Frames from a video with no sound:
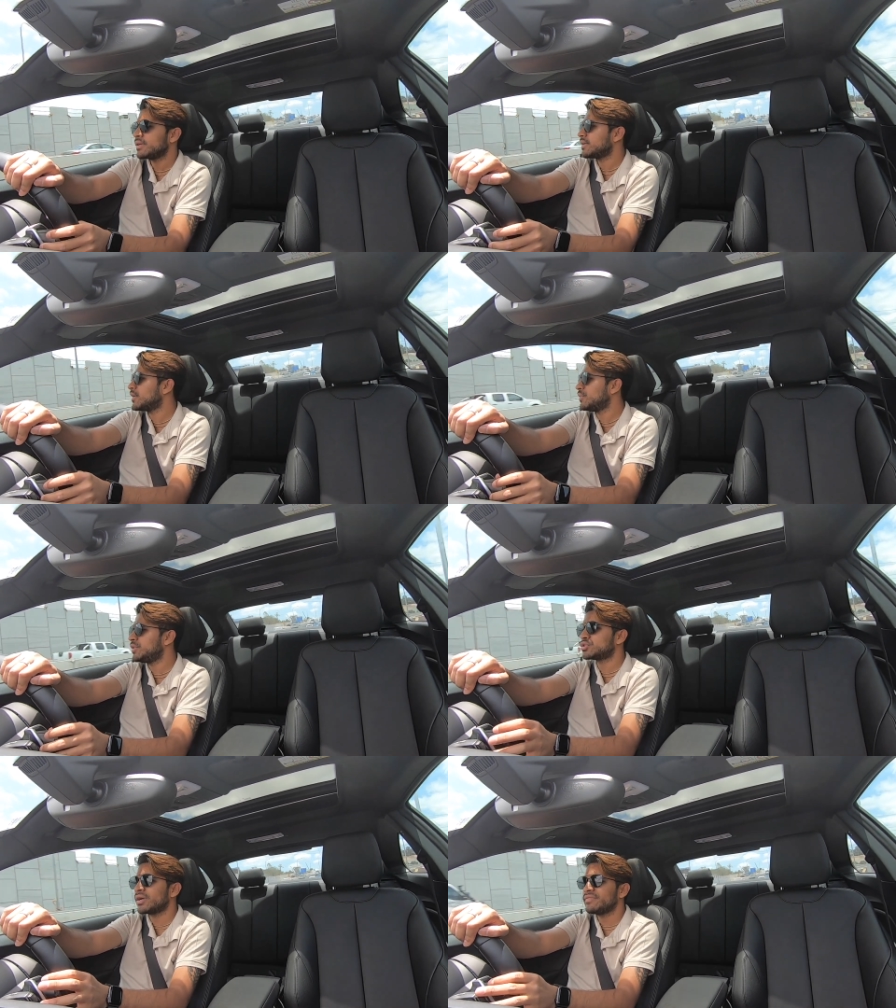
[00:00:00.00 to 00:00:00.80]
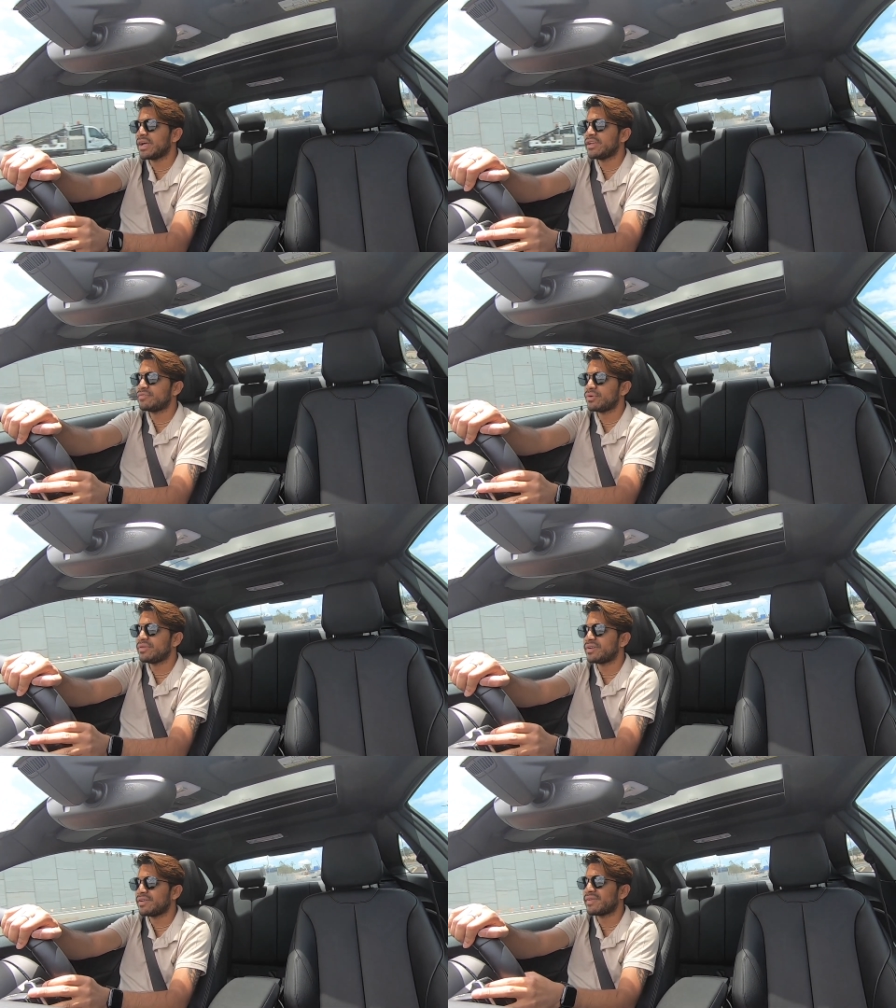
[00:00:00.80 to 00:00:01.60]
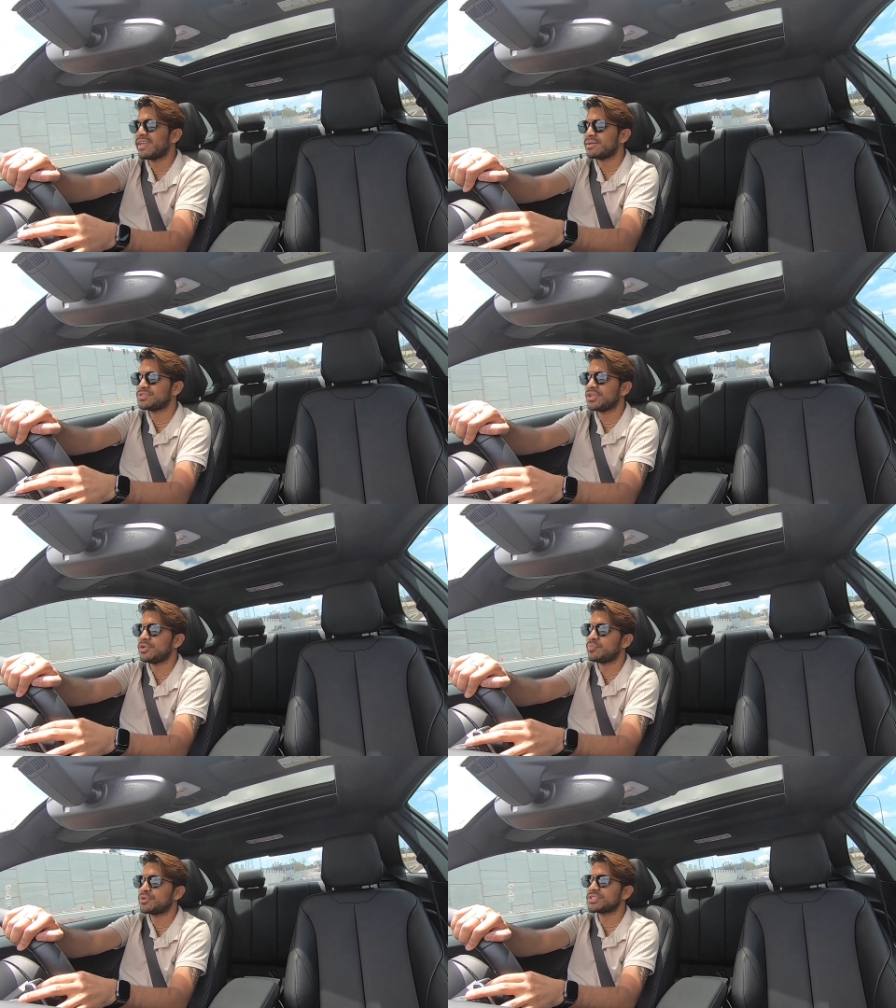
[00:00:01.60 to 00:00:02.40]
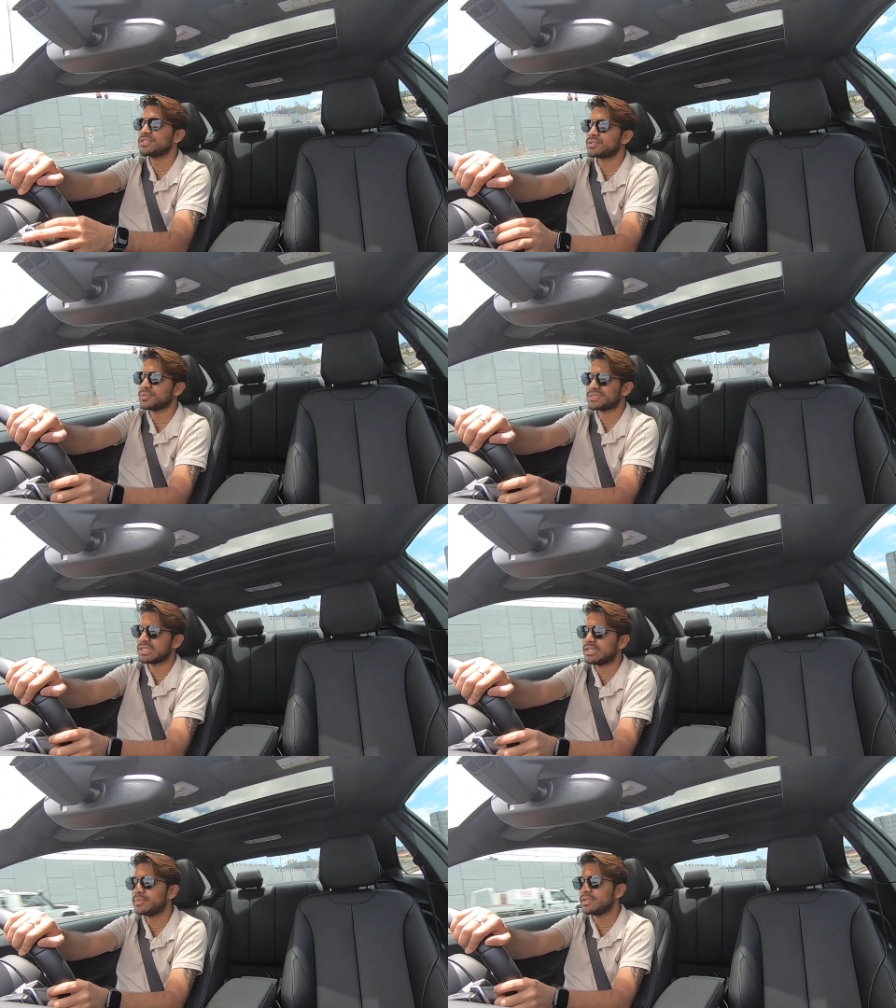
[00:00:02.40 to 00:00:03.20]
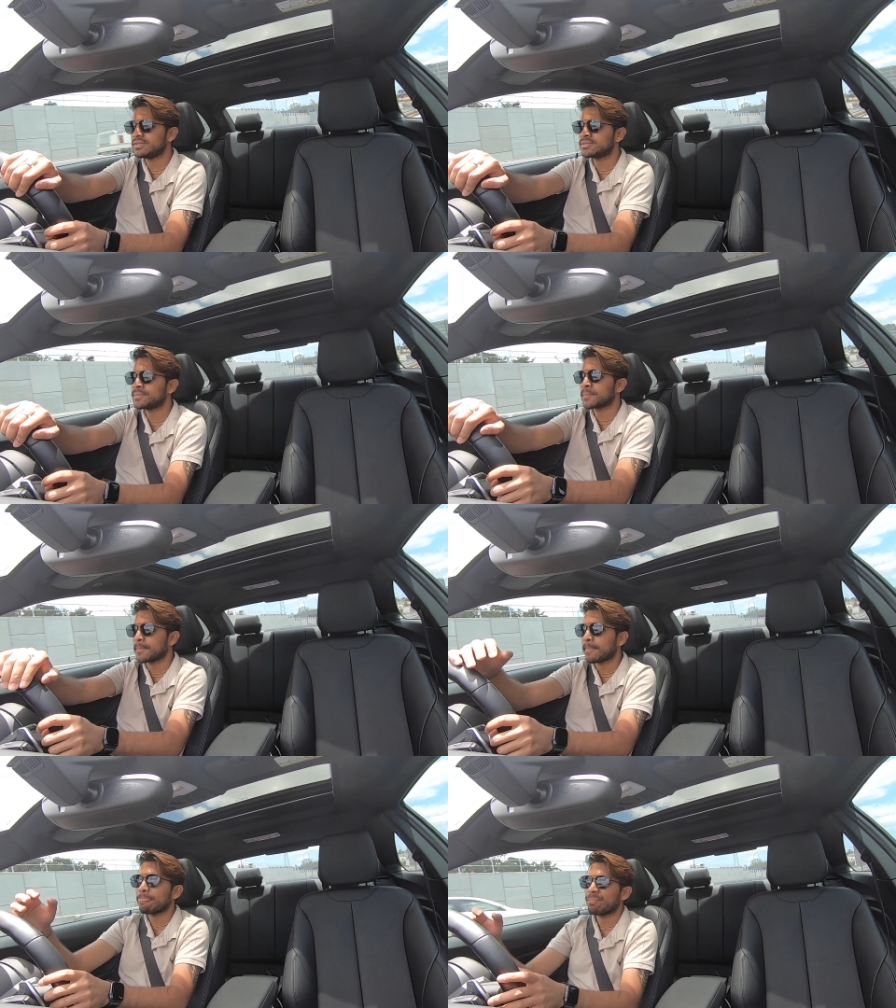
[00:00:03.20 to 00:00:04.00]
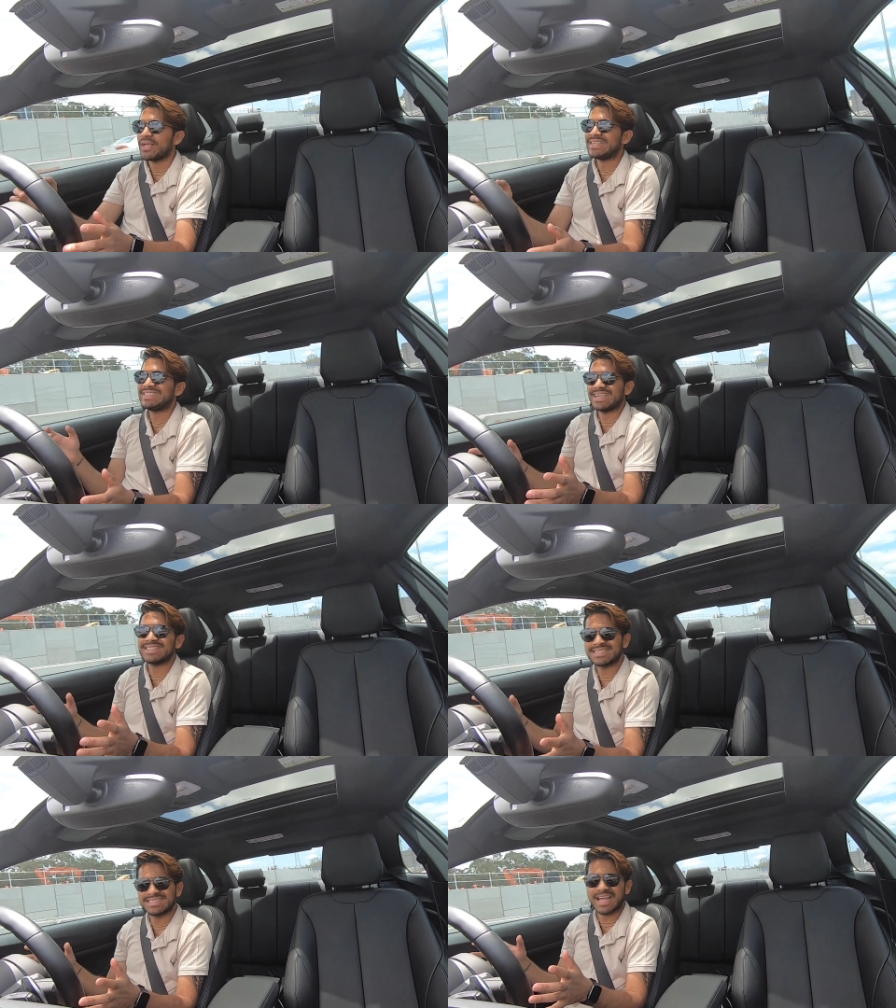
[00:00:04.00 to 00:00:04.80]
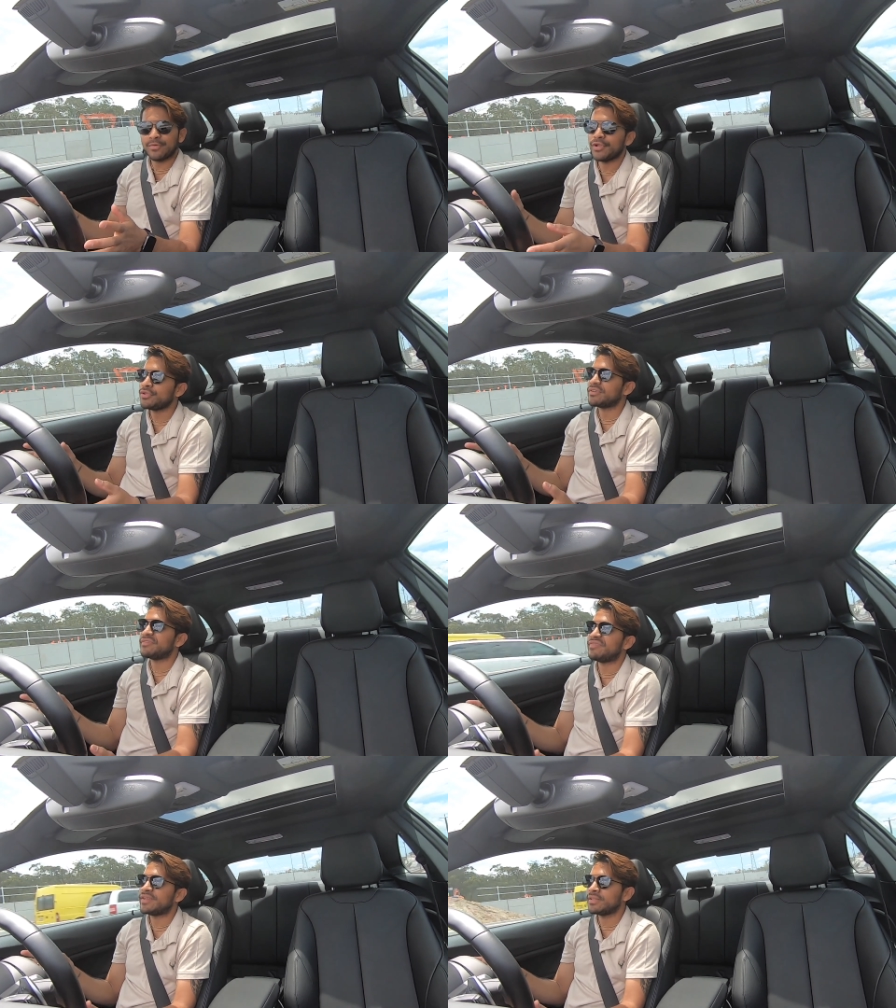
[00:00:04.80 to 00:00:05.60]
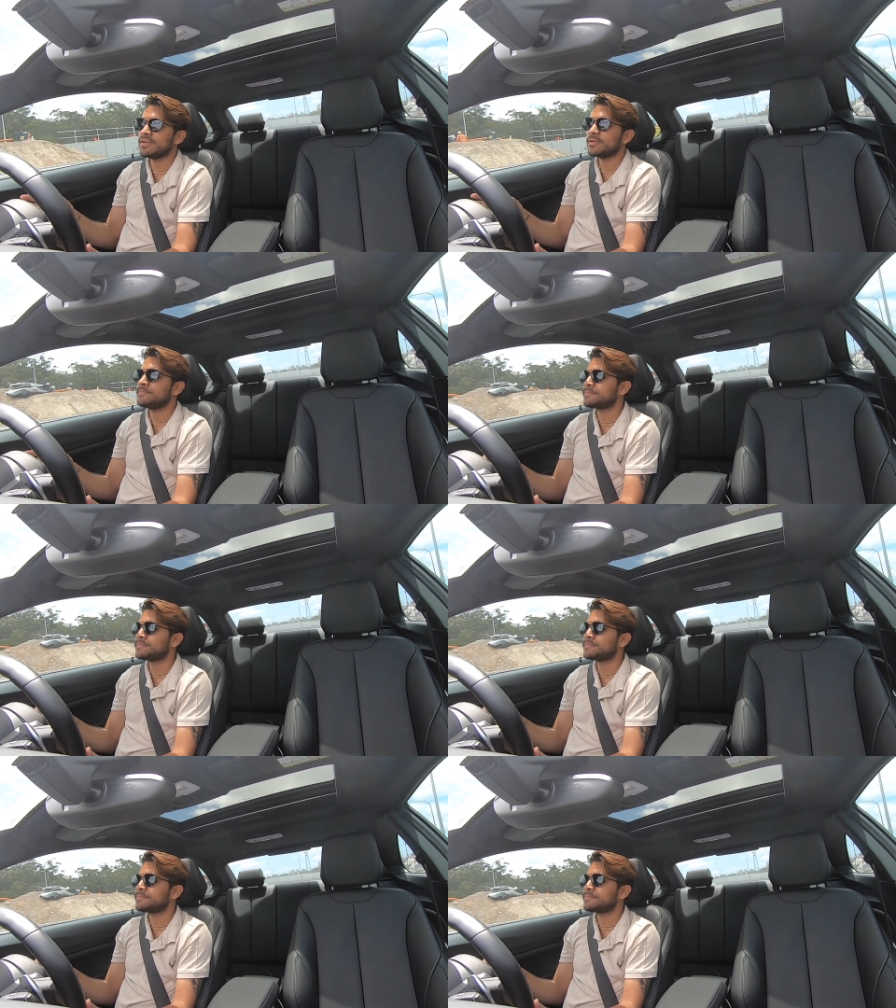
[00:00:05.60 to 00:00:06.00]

You know, when you drive an A45 AMG and you're pushing it to its limits, it does sound and you can feel it.